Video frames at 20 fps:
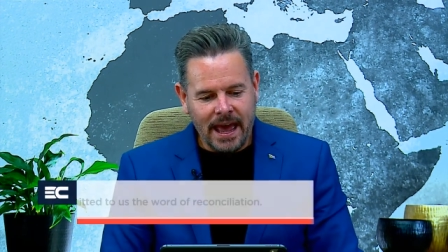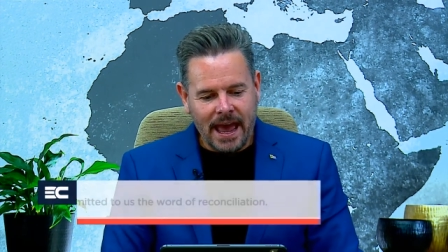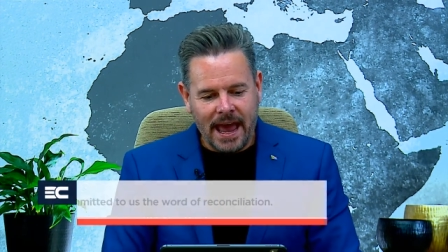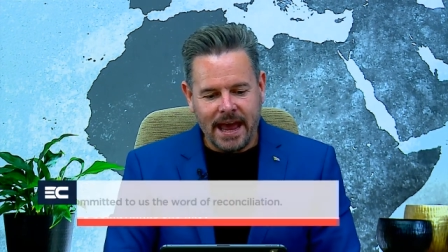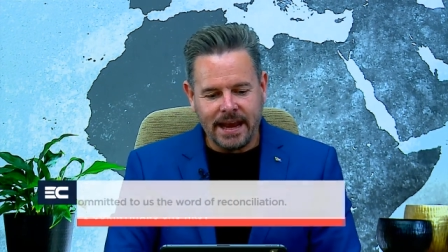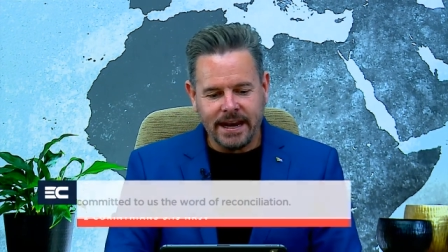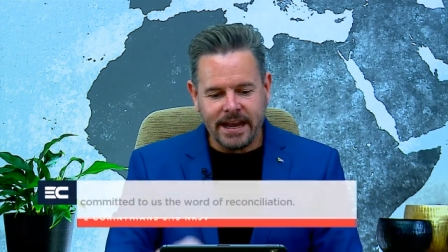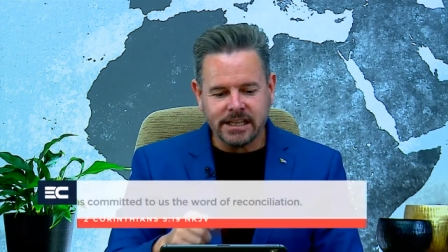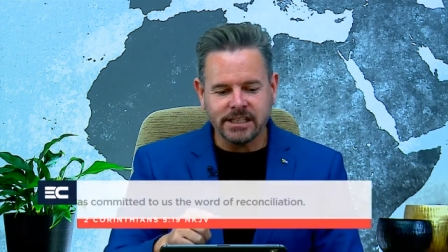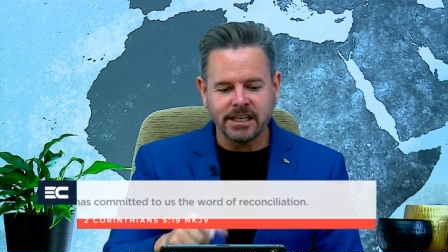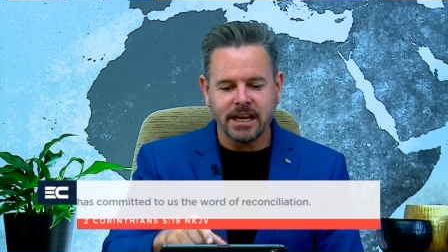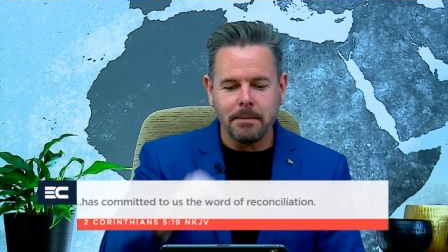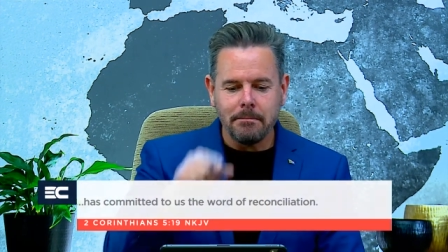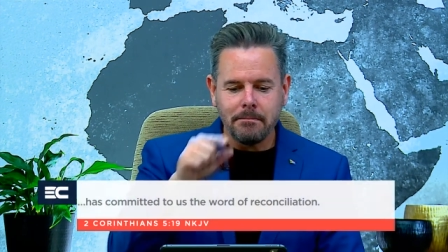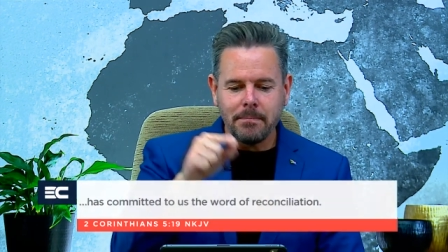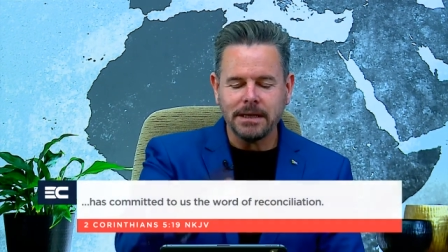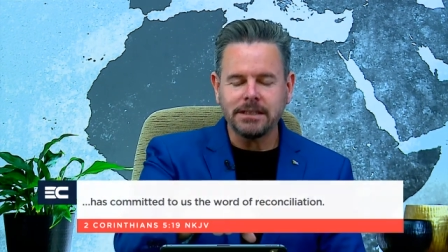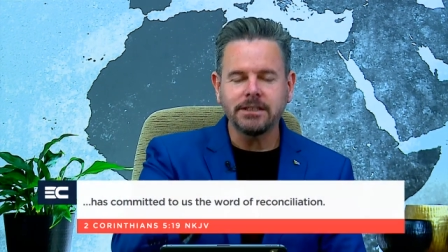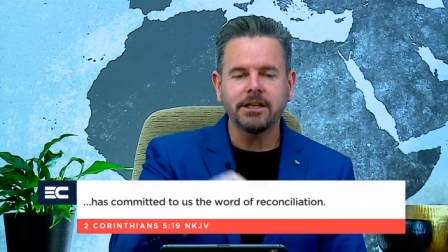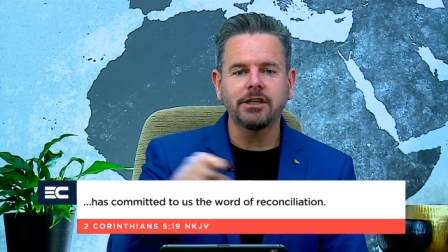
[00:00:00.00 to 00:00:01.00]
and has
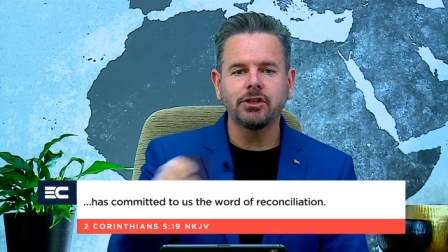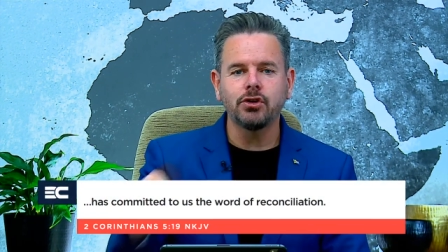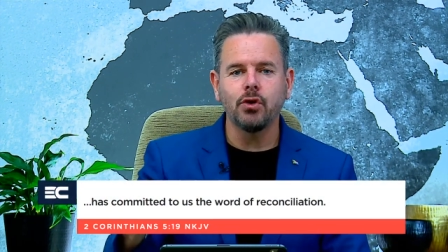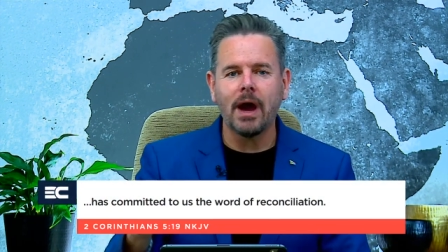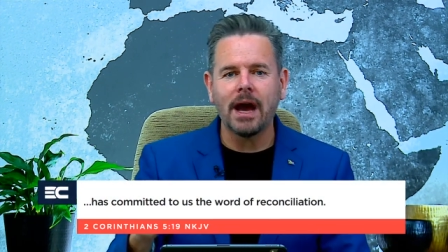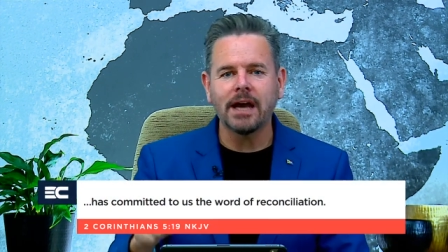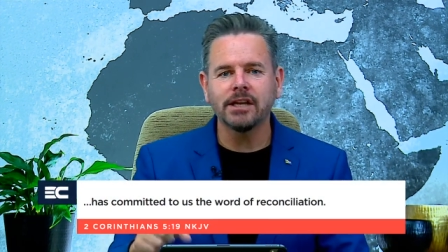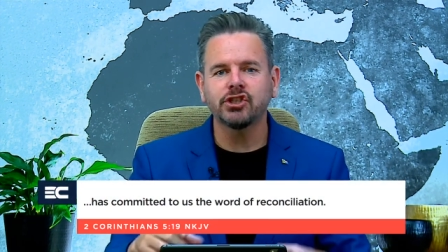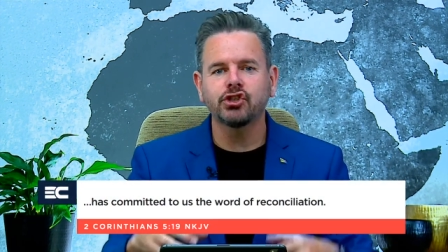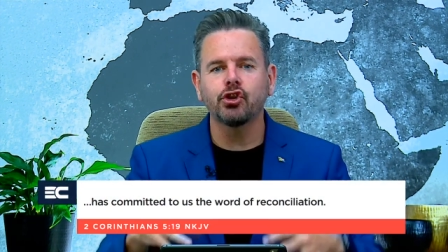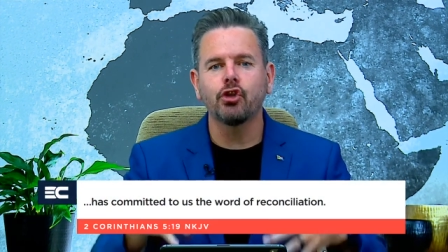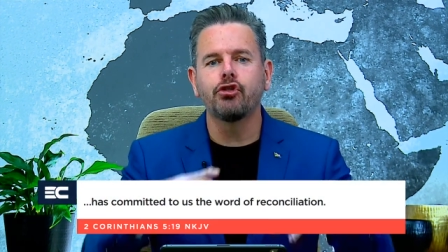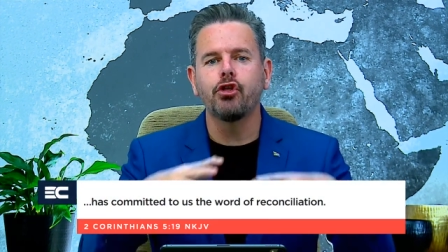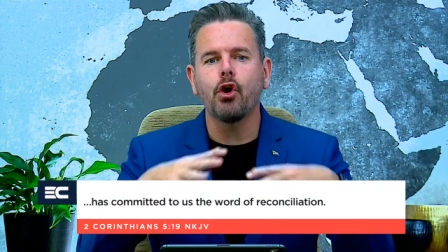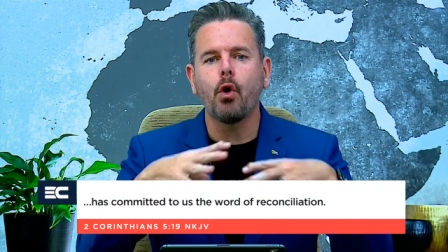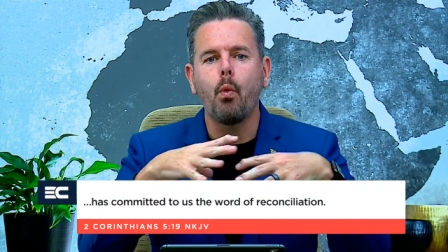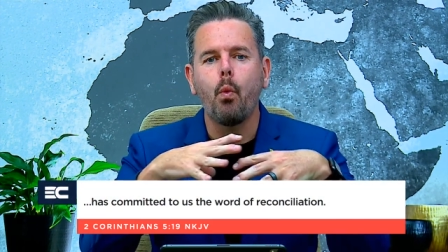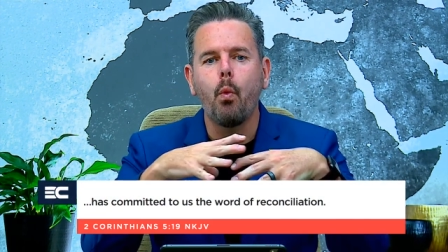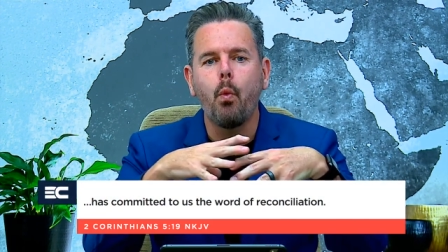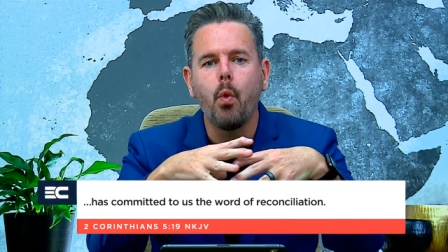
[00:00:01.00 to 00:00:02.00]
committed to us
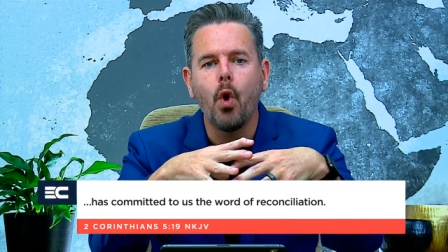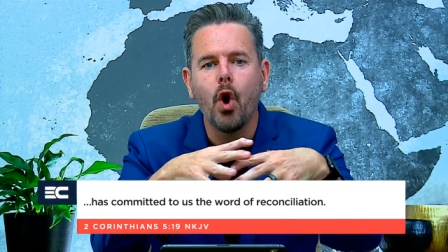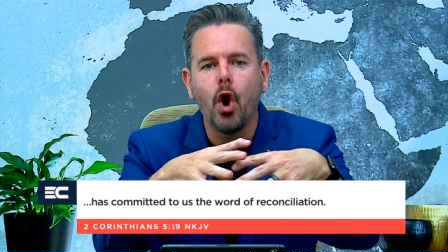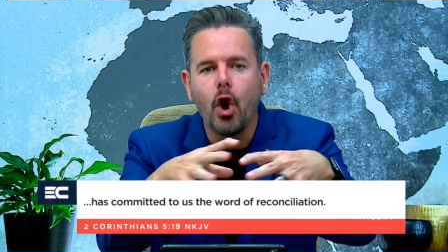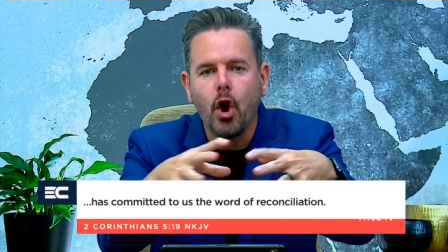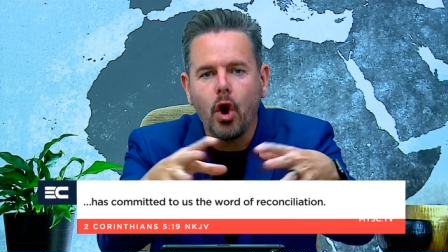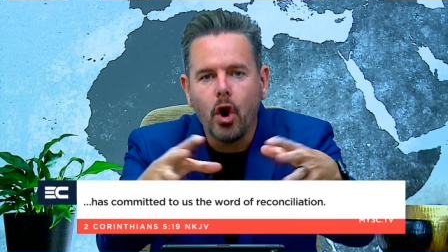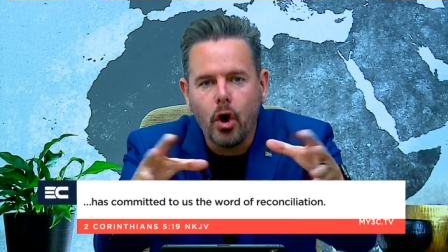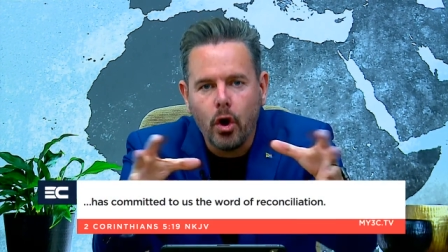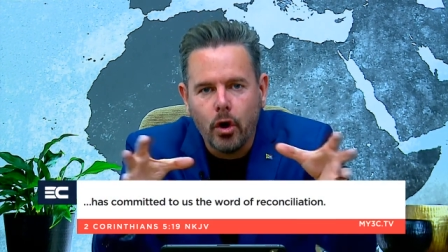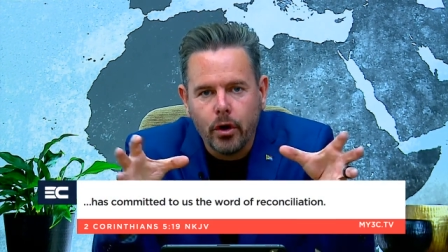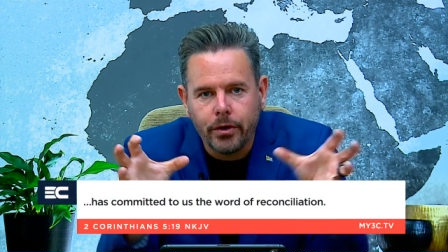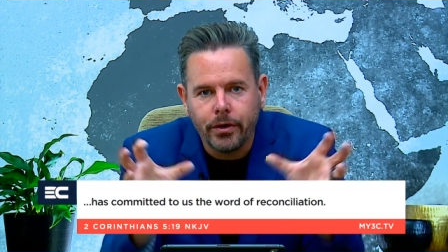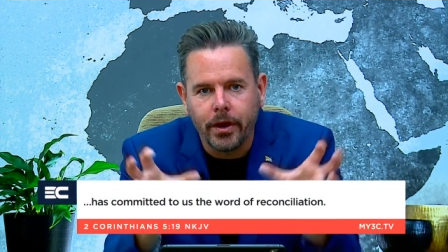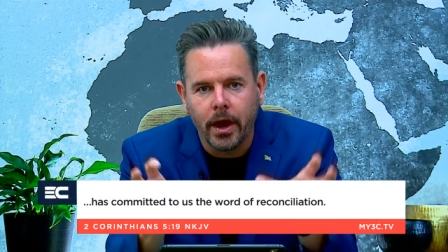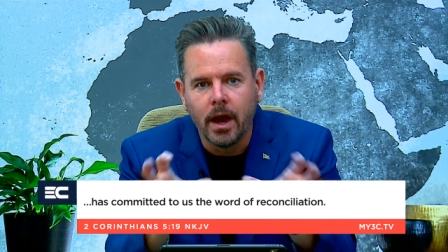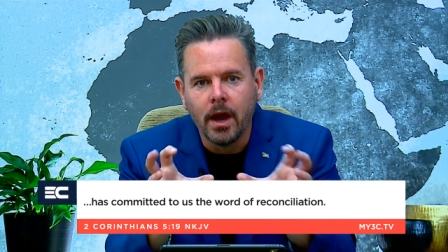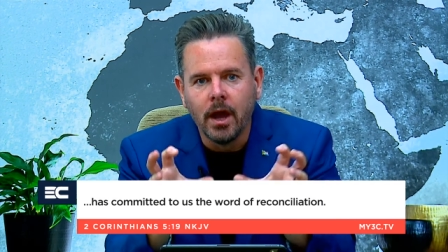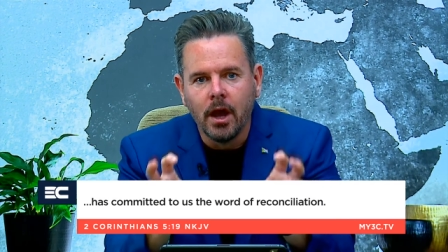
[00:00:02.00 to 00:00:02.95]
the word